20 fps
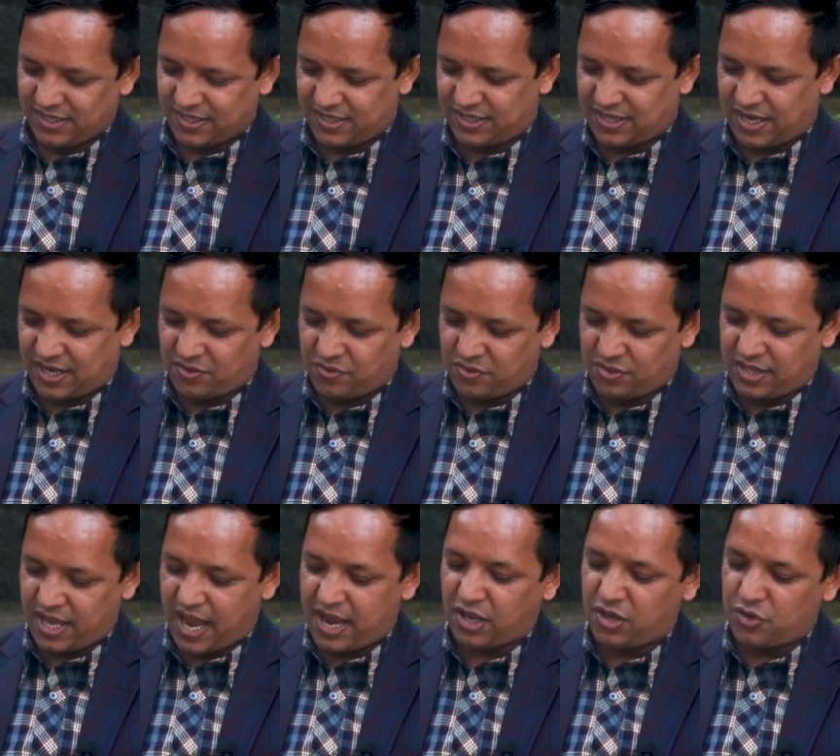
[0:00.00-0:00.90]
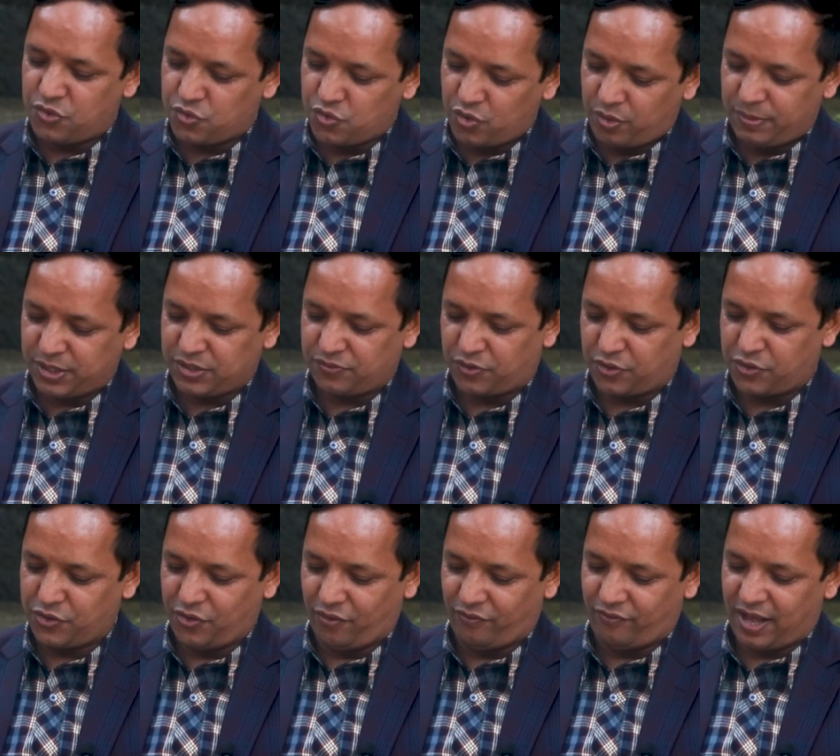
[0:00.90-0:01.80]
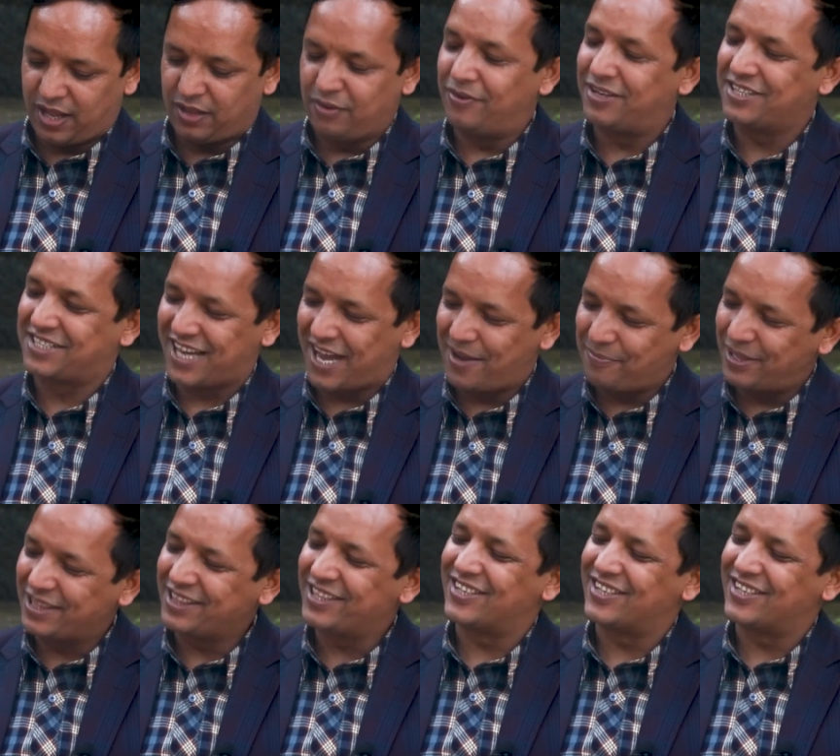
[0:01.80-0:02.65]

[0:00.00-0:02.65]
Sasanko, thank you so much for your valuable time and